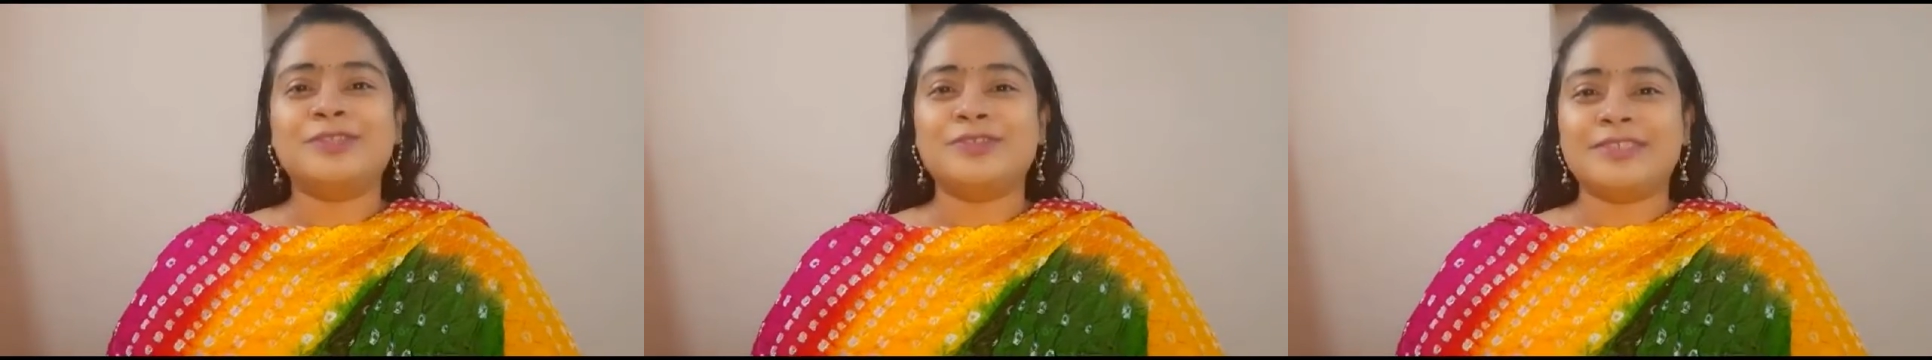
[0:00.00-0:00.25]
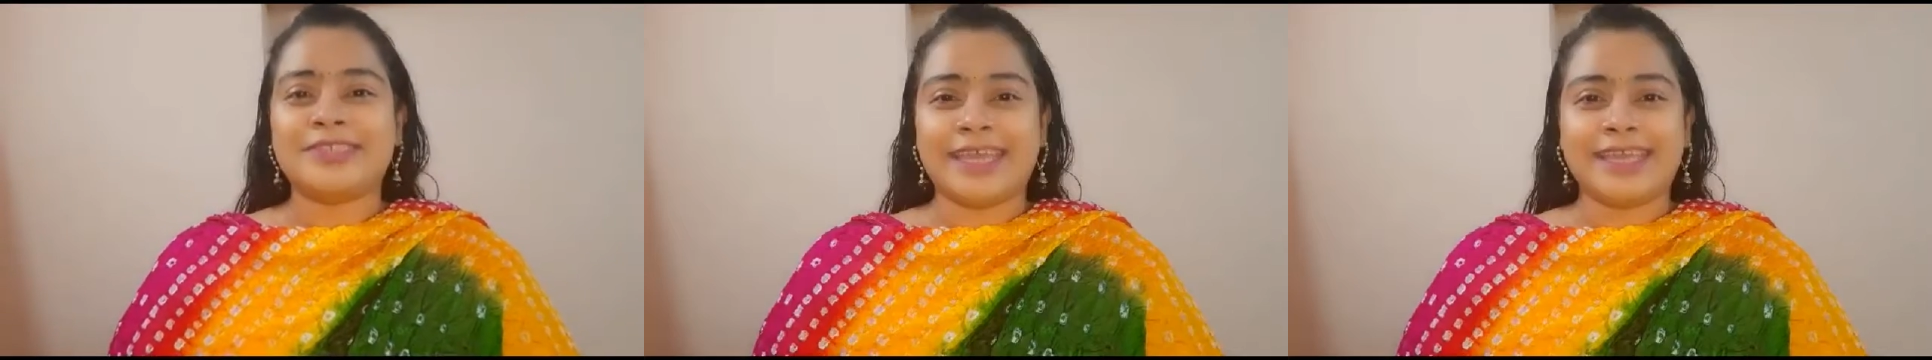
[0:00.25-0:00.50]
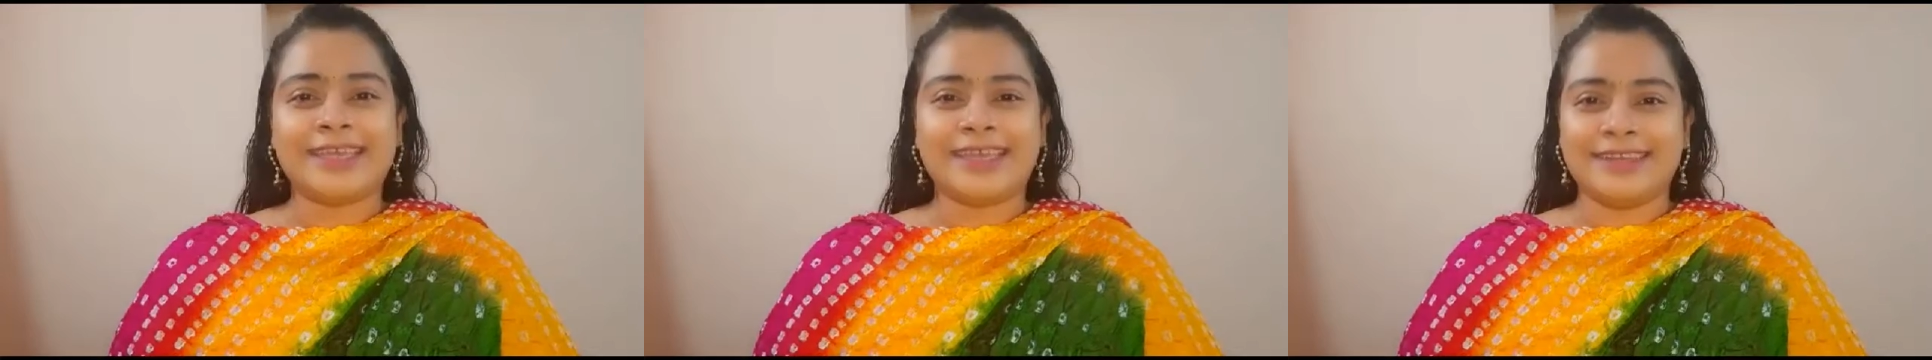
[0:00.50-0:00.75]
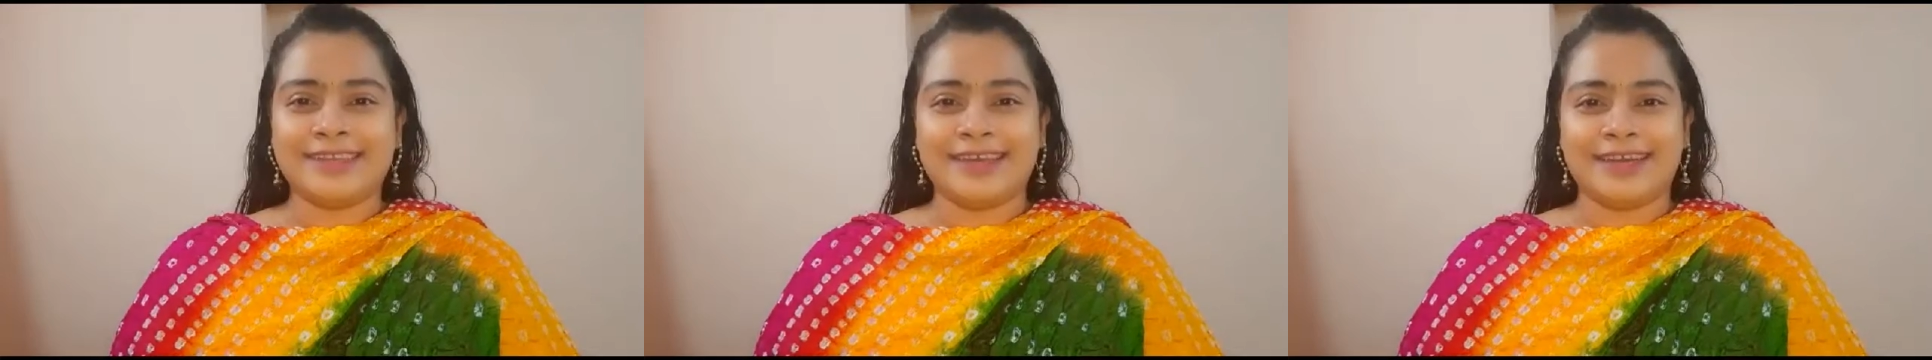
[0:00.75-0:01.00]
to take
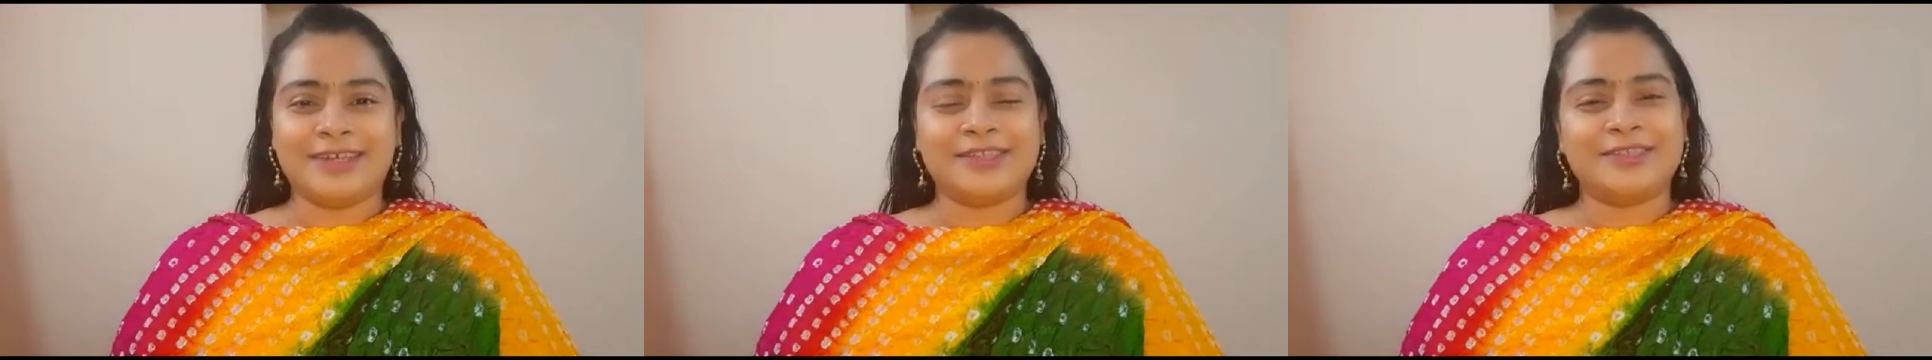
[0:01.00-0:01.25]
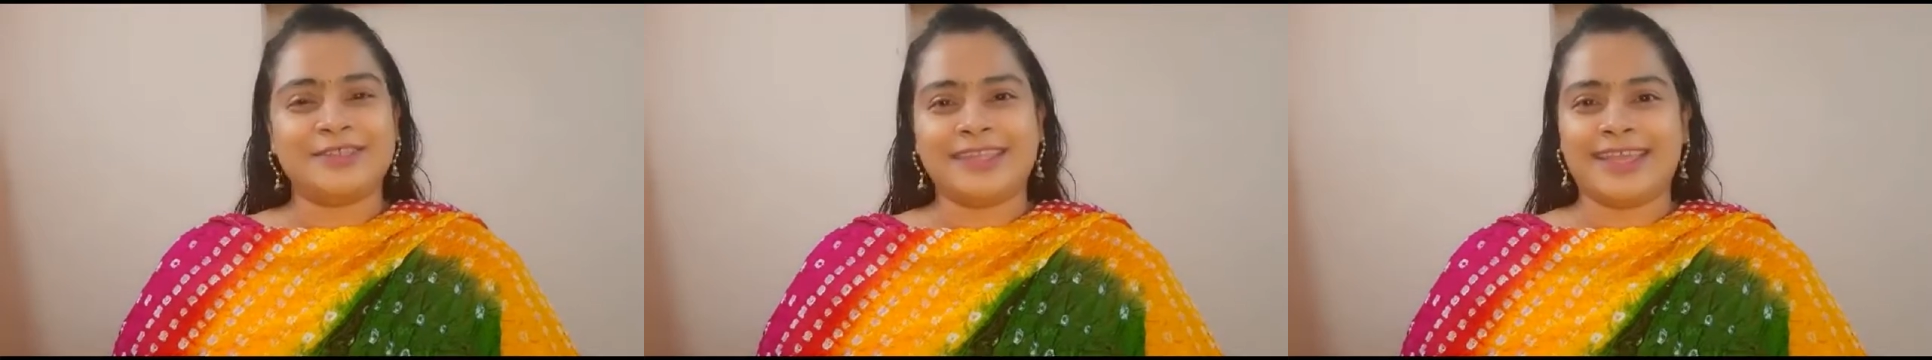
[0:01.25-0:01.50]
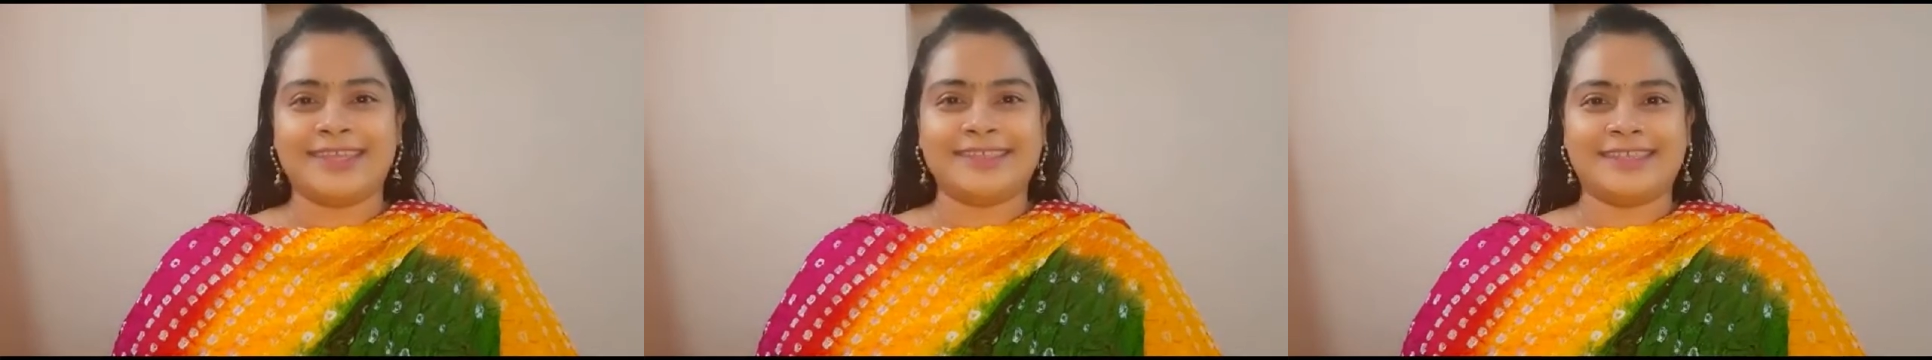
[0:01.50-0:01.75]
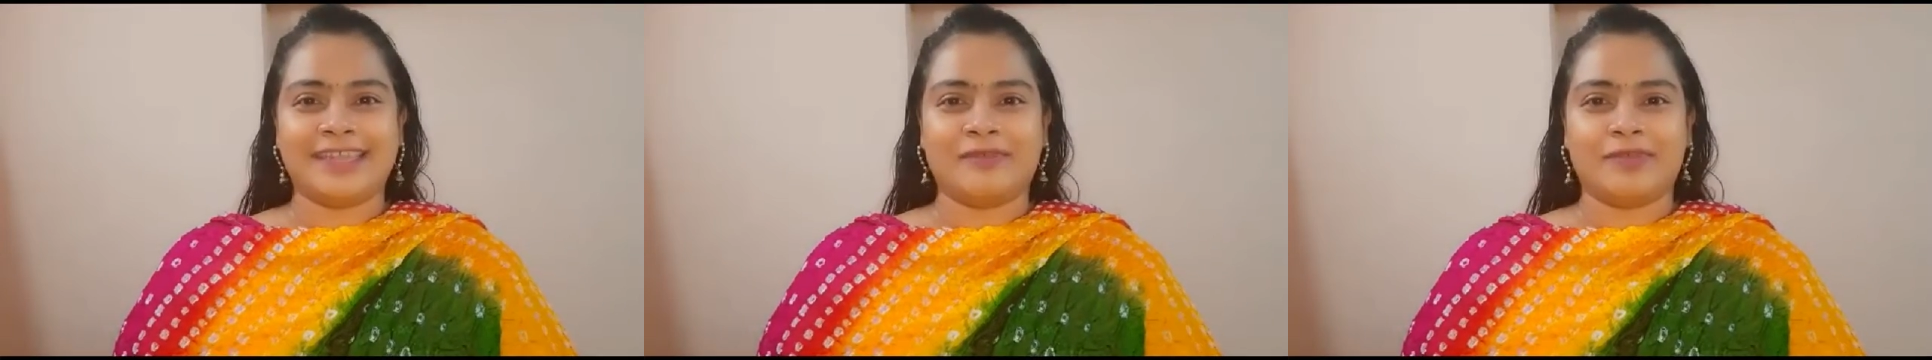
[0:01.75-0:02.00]
India to the
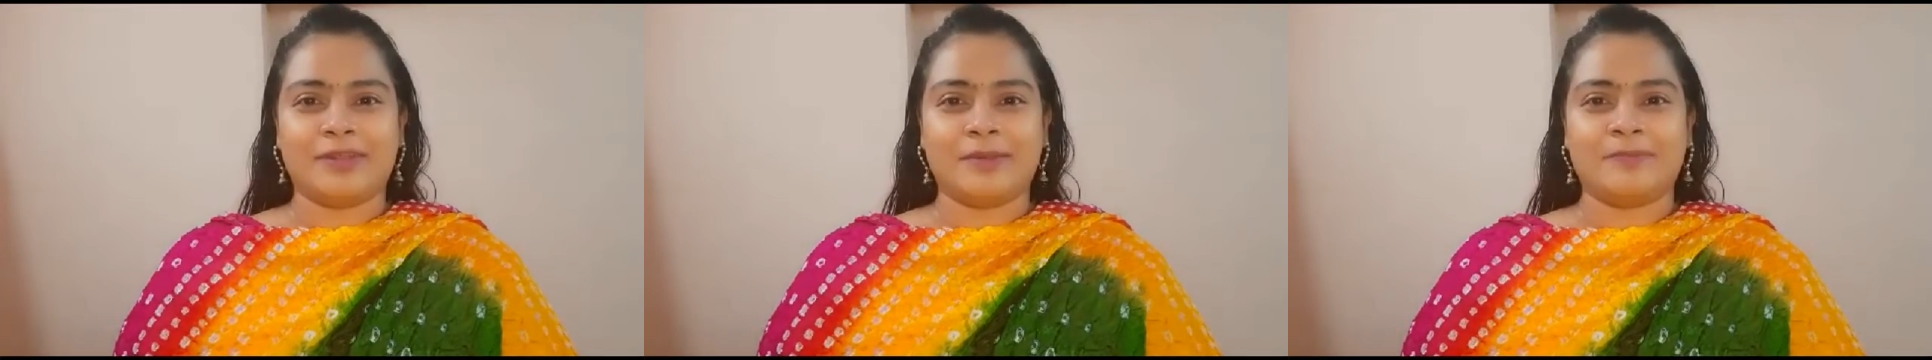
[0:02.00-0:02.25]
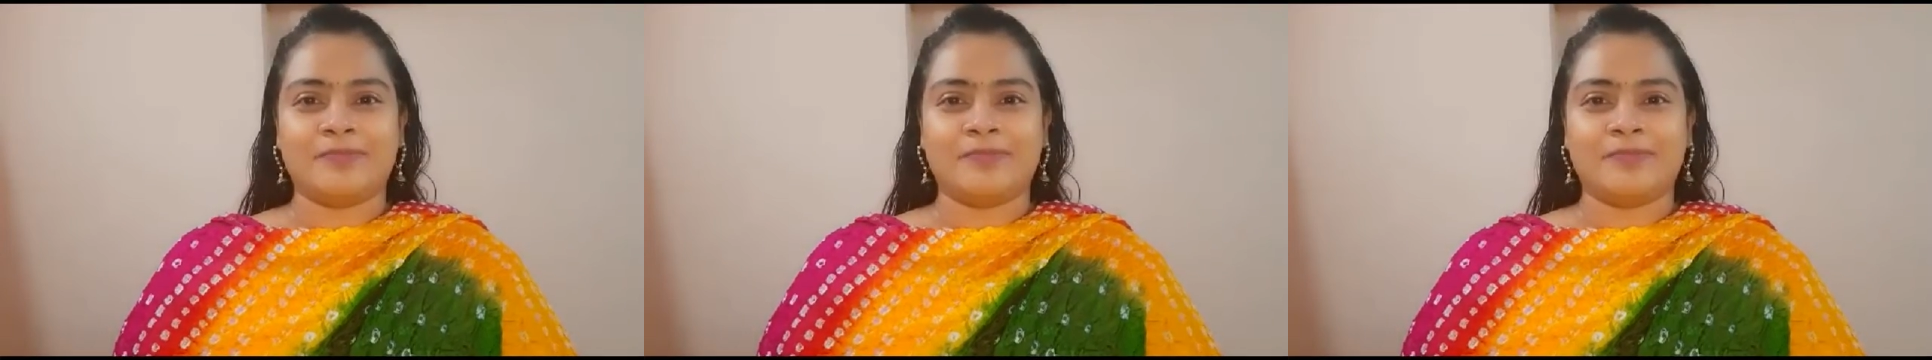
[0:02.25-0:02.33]
next level.